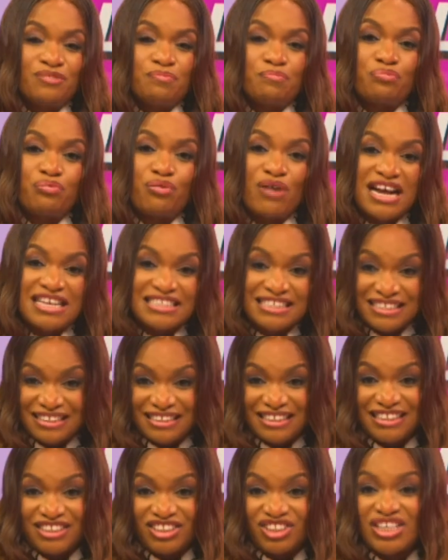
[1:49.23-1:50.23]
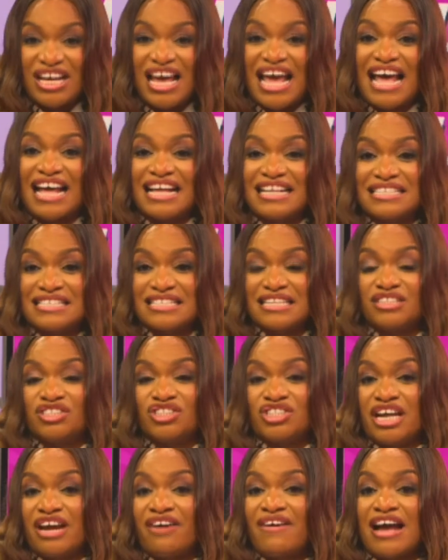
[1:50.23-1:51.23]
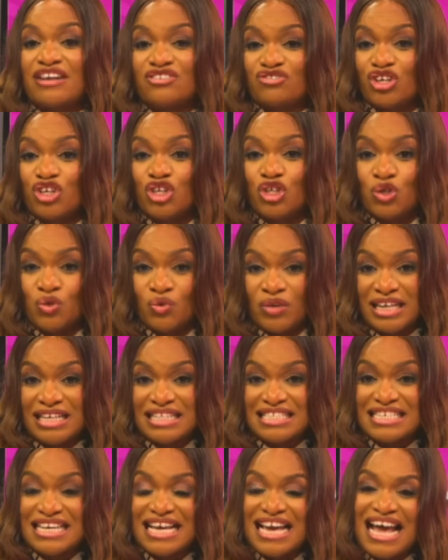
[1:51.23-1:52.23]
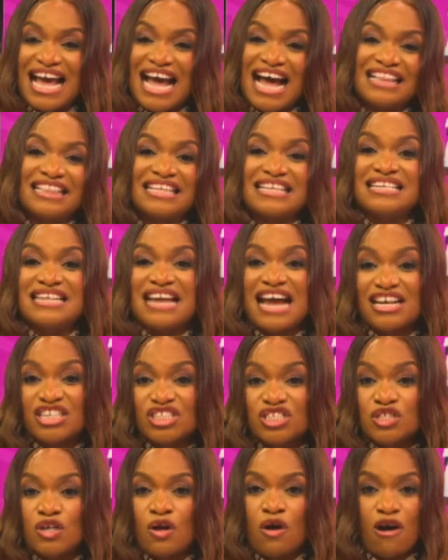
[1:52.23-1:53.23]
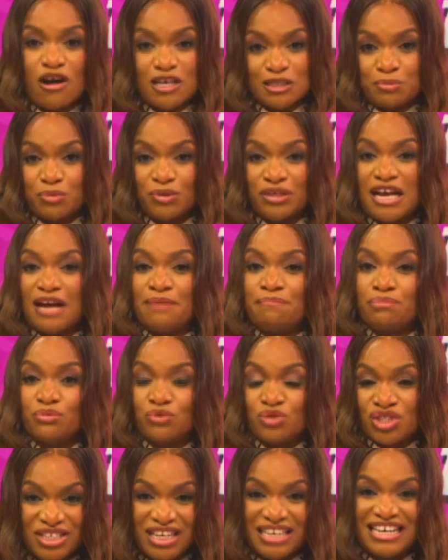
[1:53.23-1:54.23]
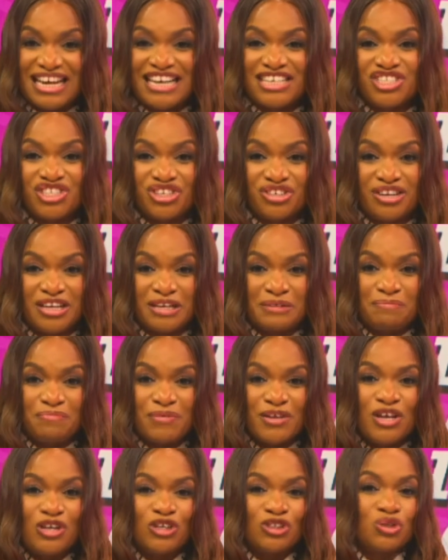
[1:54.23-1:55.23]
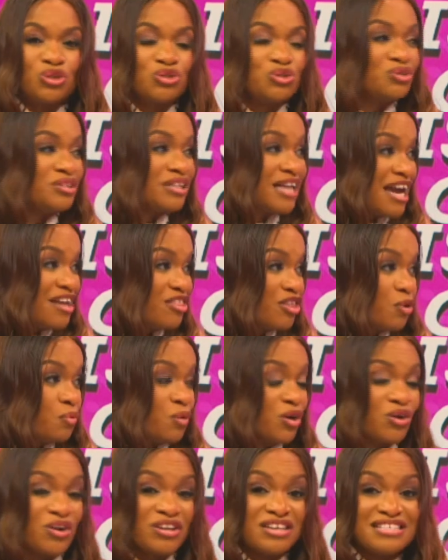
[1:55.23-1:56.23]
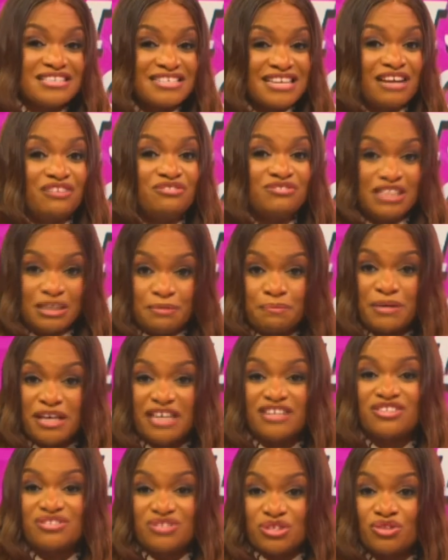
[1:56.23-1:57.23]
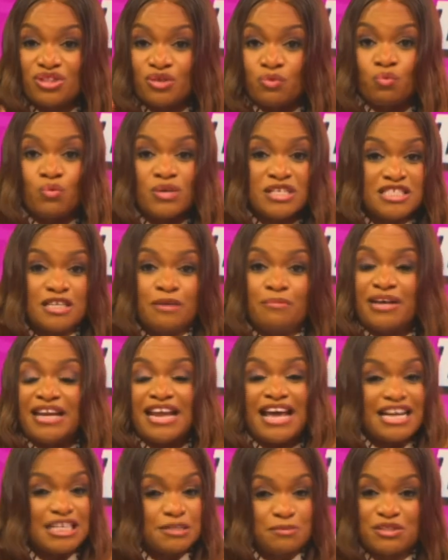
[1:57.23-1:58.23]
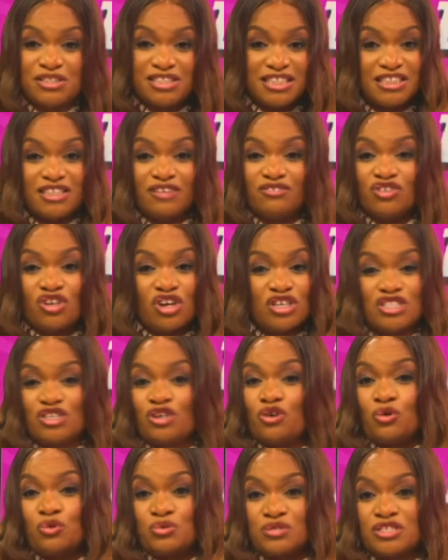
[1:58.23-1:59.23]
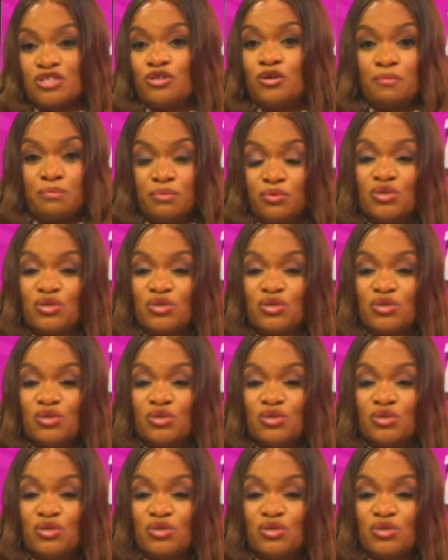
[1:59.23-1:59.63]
Presently, she heads the geriatric unit at the National Hospital, Abuja, Nigeria. So together, we're going to delve deep into the wisdom and expertise of Dr. Osiobu.